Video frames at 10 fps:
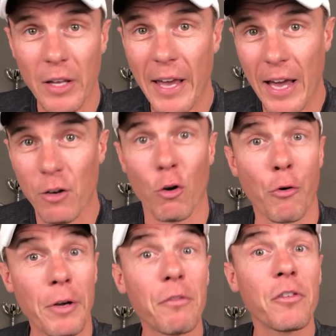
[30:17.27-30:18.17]
the
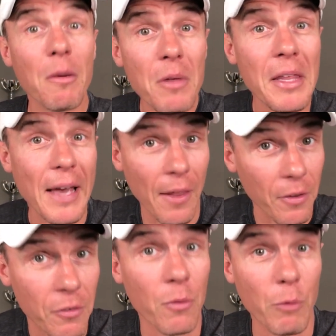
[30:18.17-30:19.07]
category of some of the
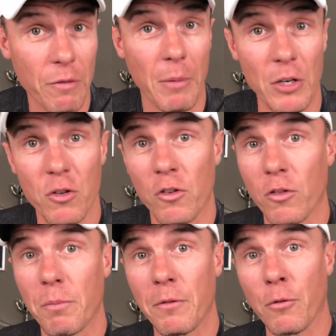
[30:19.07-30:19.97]
others that we've mentioned
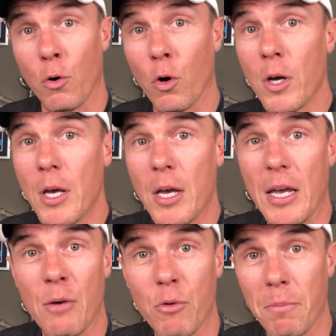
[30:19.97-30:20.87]
just before,
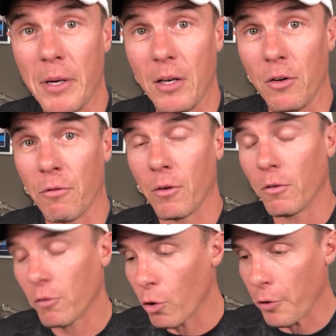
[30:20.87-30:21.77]
it would be a different
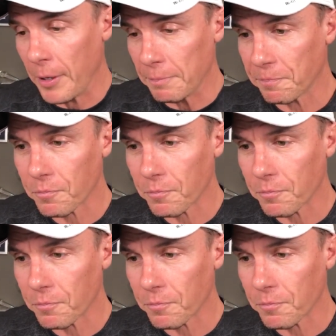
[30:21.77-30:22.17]
story.